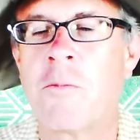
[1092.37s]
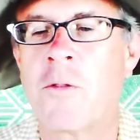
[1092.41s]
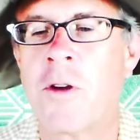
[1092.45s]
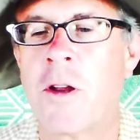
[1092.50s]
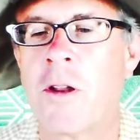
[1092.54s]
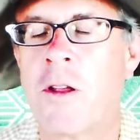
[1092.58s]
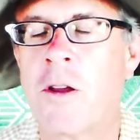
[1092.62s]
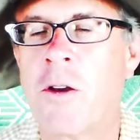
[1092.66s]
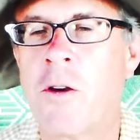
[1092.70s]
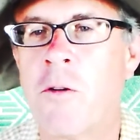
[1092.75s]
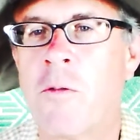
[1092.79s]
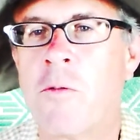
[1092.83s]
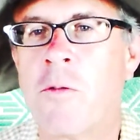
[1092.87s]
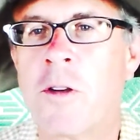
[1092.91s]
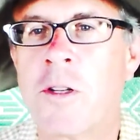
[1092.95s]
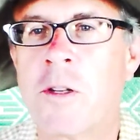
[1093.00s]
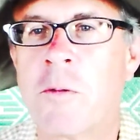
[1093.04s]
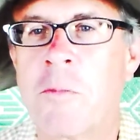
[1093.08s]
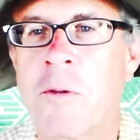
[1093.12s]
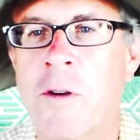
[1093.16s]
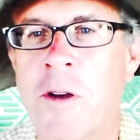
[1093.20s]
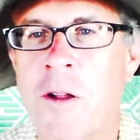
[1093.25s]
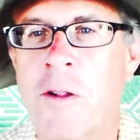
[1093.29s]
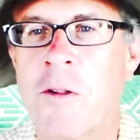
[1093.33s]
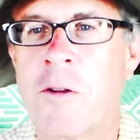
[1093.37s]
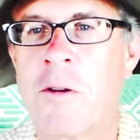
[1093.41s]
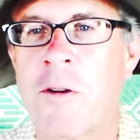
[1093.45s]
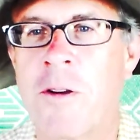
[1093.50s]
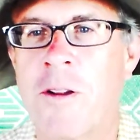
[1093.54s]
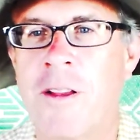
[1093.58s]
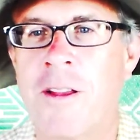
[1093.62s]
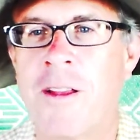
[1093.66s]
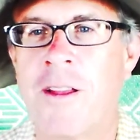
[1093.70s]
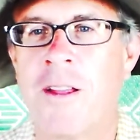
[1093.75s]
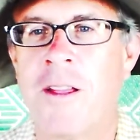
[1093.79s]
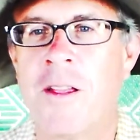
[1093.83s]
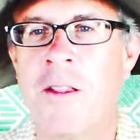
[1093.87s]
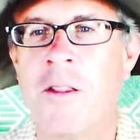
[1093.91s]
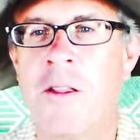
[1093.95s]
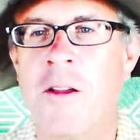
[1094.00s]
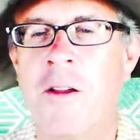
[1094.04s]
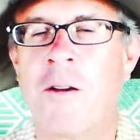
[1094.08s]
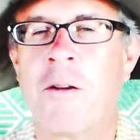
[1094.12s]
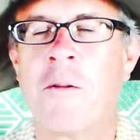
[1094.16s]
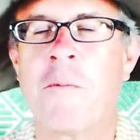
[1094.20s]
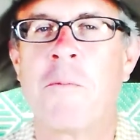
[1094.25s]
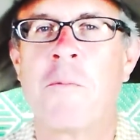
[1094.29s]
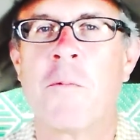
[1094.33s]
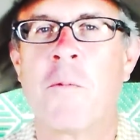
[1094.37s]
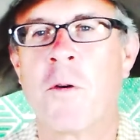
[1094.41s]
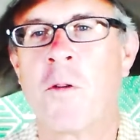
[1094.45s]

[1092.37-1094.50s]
I'm trying to go for some color in there